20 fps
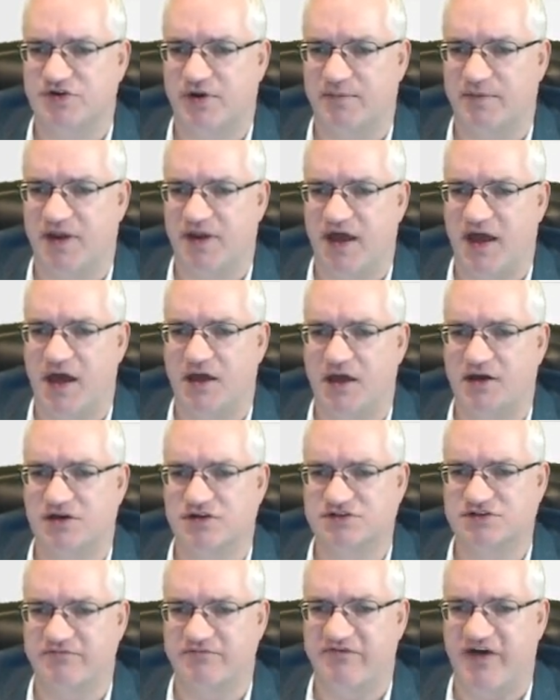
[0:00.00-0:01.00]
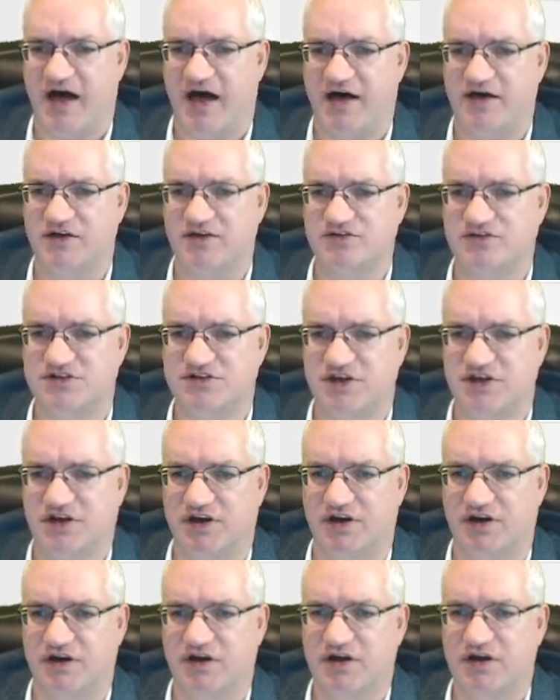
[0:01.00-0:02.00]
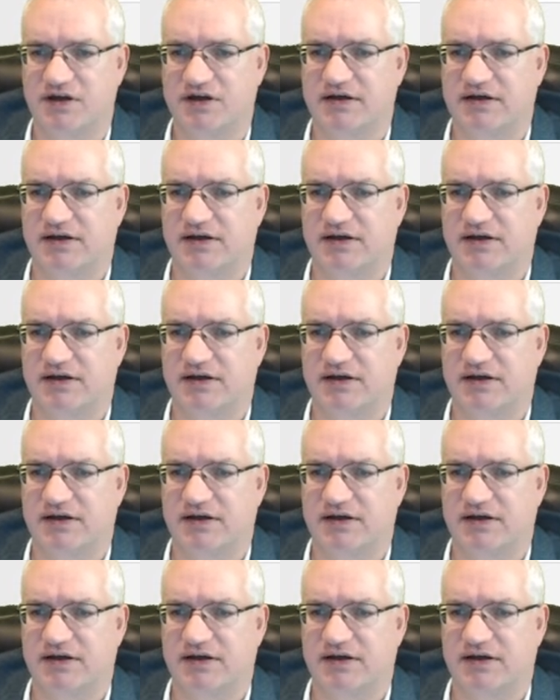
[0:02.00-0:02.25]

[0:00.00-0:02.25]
So I'm going to enter some values here.